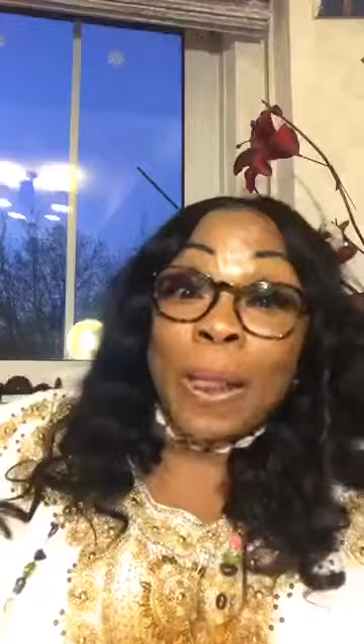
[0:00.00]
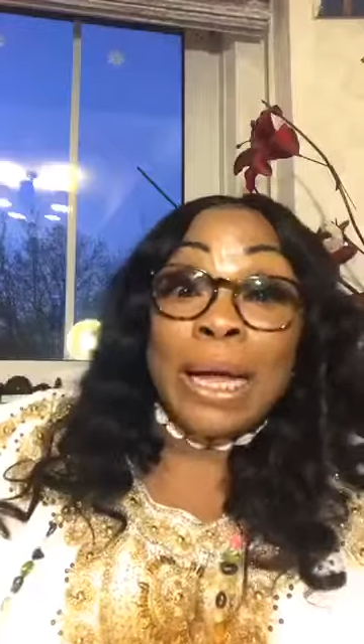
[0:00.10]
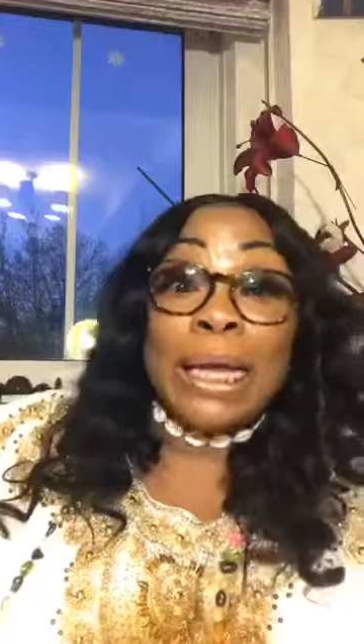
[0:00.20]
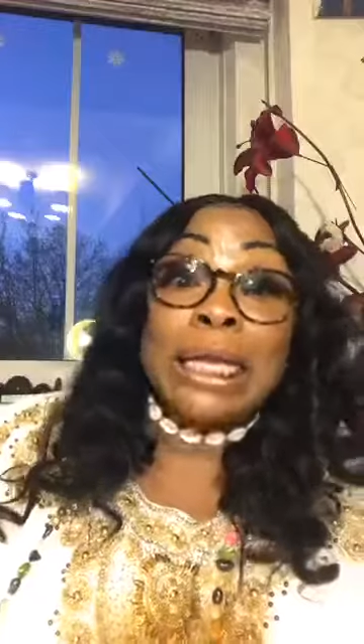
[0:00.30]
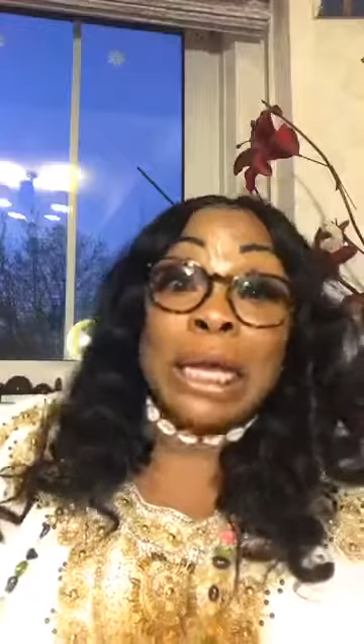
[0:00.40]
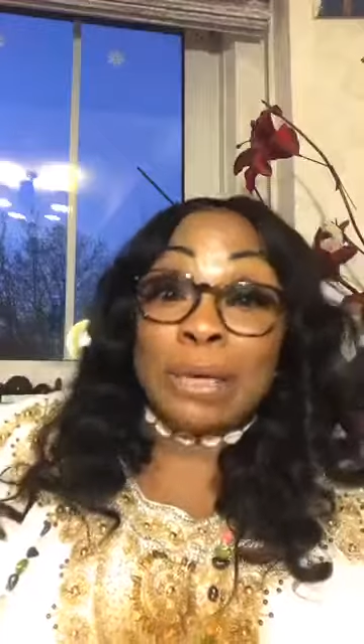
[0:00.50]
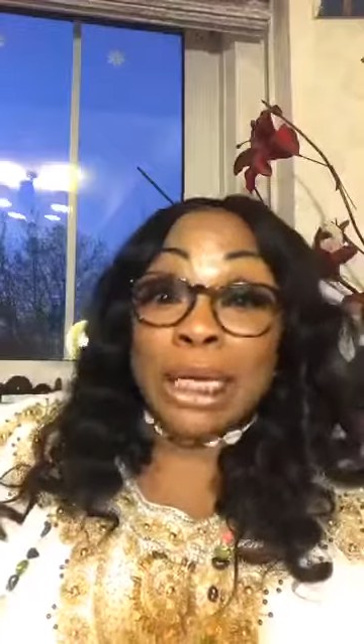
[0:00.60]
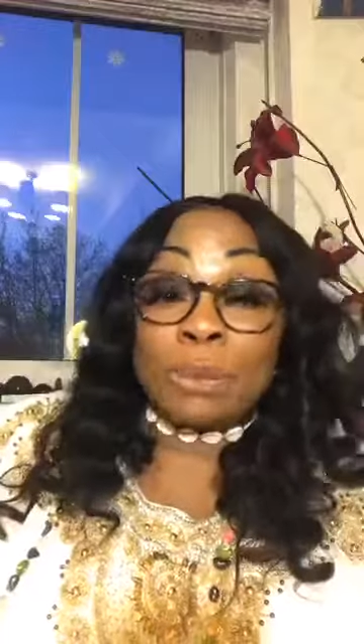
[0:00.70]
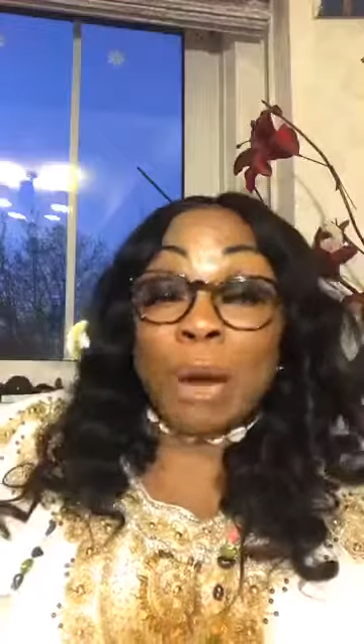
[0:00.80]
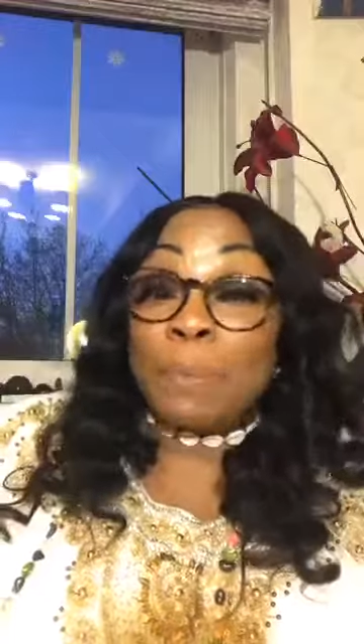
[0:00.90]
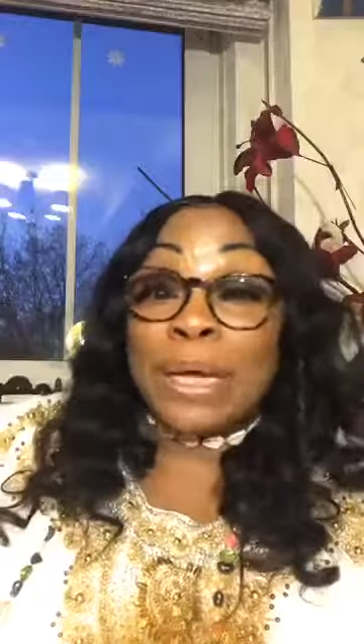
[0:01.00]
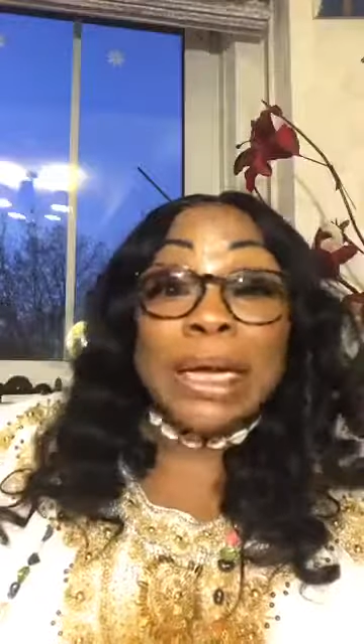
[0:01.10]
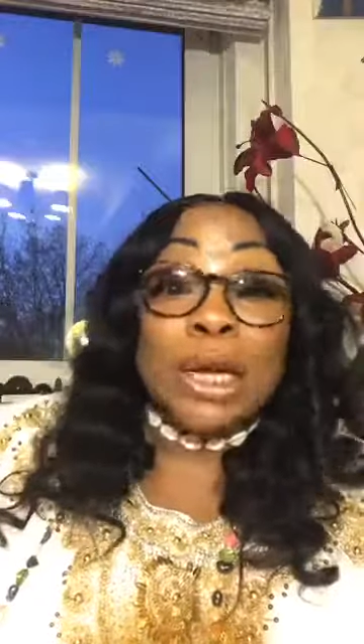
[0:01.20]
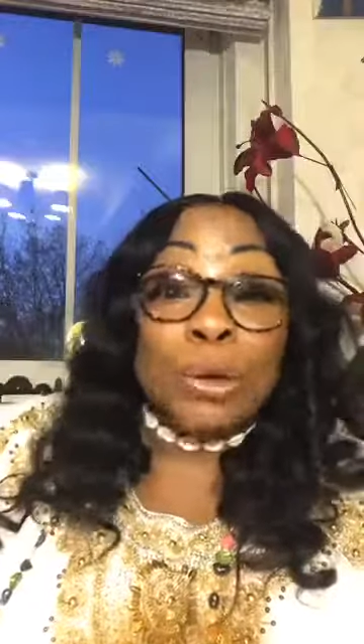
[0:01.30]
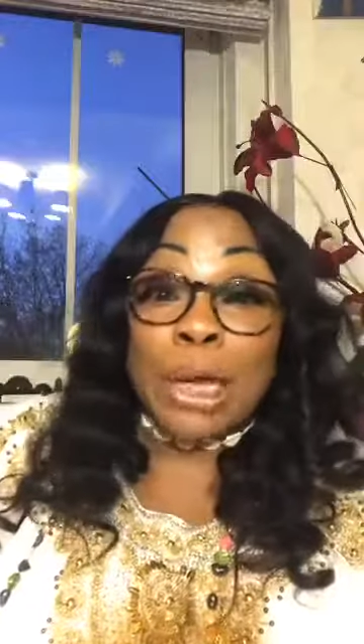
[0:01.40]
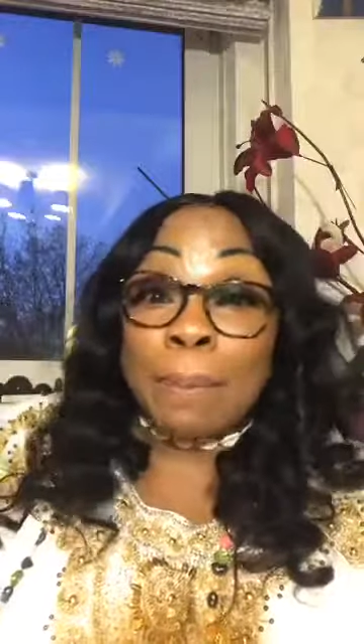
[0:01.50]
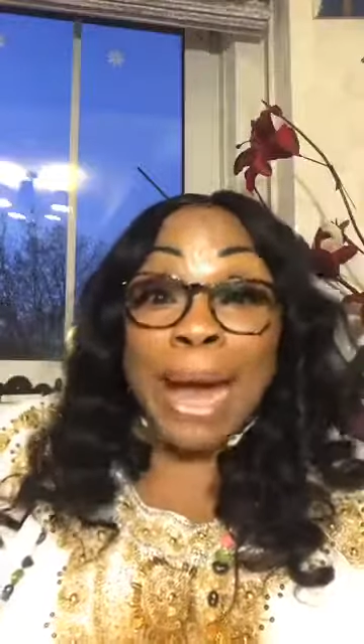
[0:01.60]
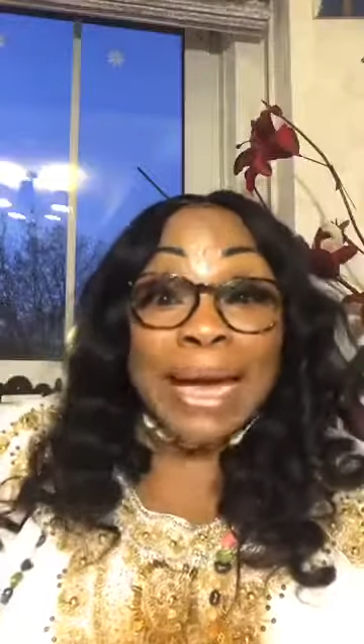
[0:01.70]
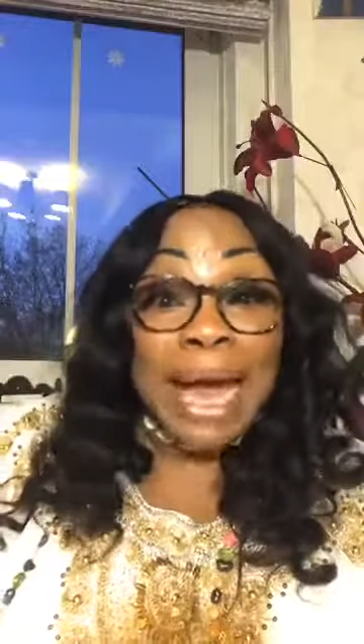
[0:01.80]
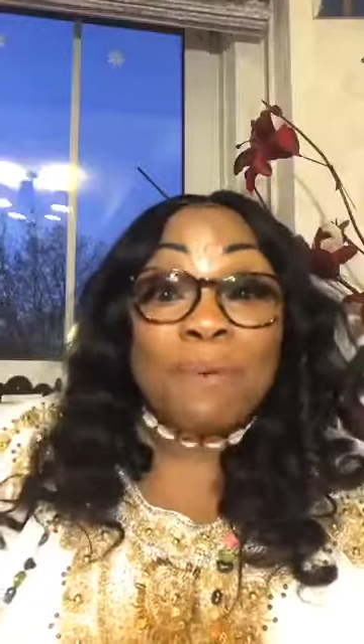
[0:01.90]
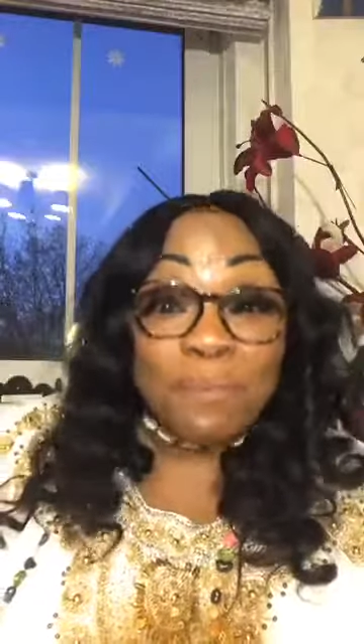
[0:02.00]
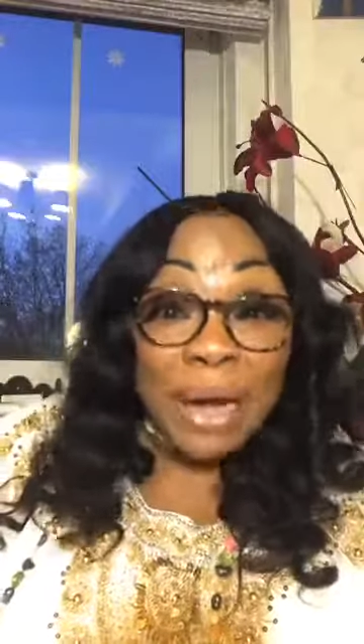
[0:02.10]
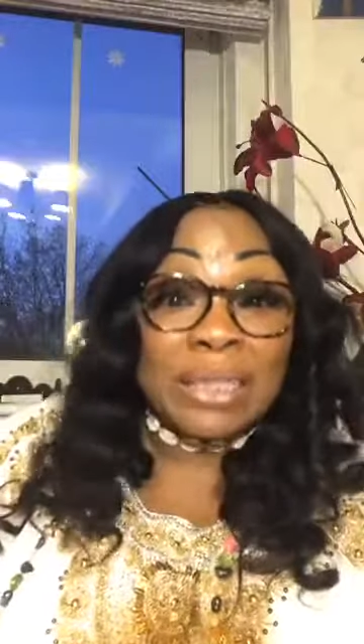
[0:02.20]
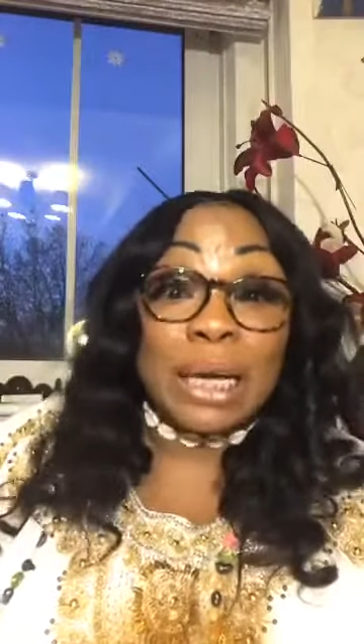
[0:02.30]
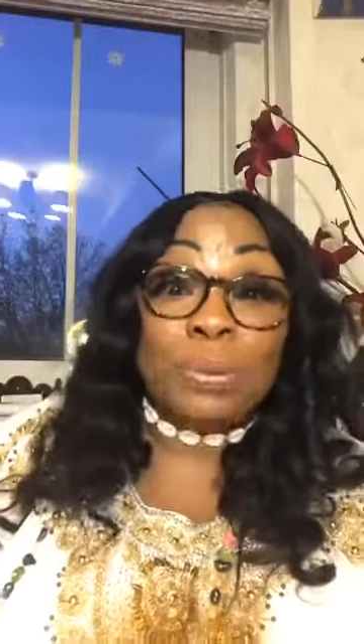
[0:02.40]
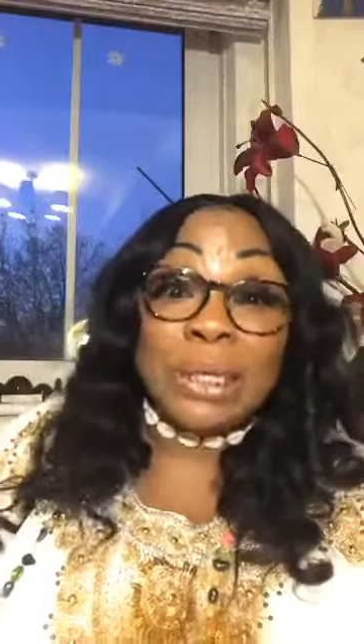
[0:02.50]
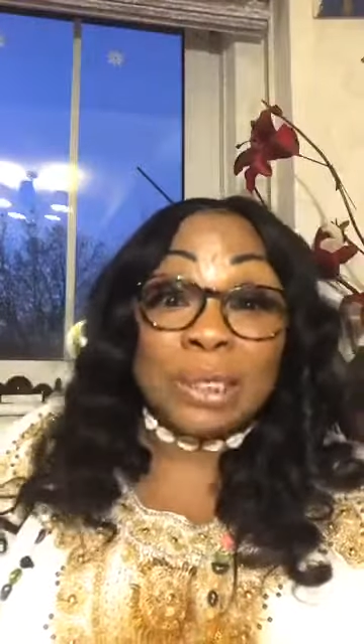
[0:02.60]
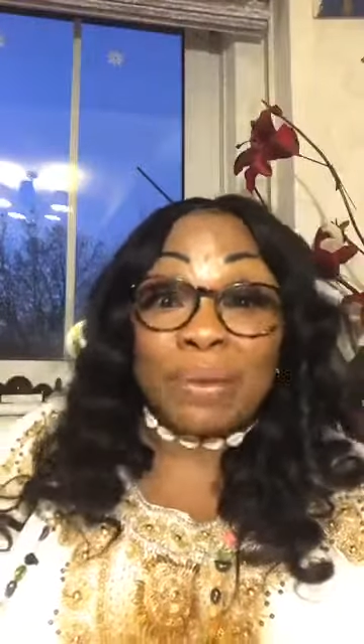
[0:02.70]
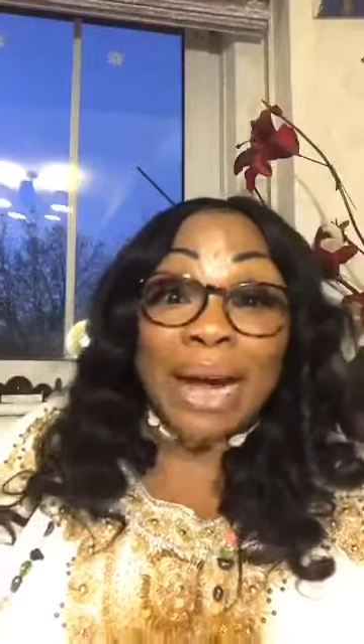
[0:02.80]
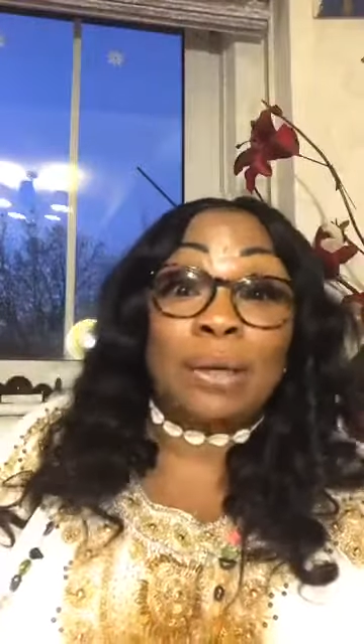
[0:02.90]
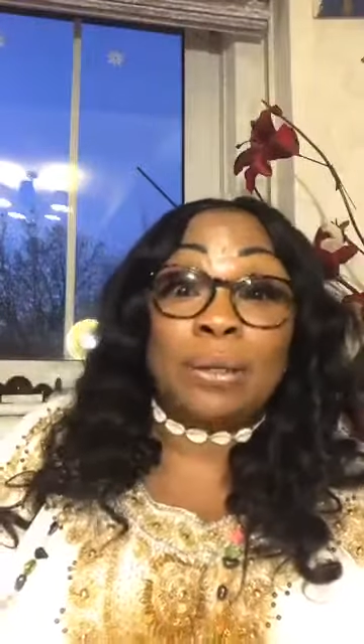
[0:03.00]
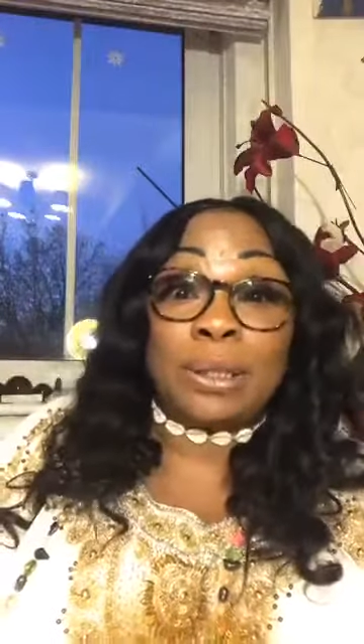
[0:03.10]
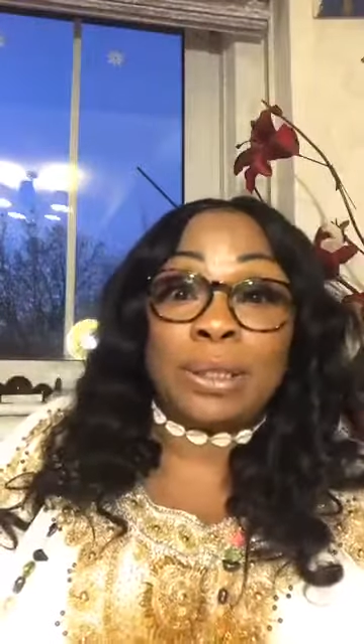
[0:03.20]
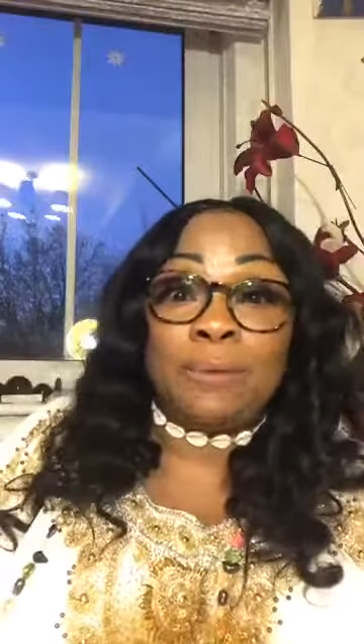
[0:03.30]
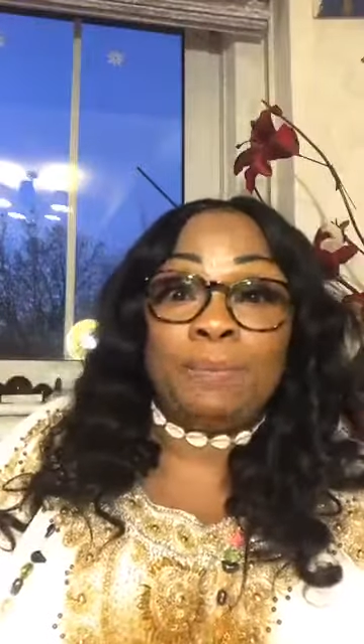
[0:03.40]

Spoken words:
that's probably, they might get infected with this virus.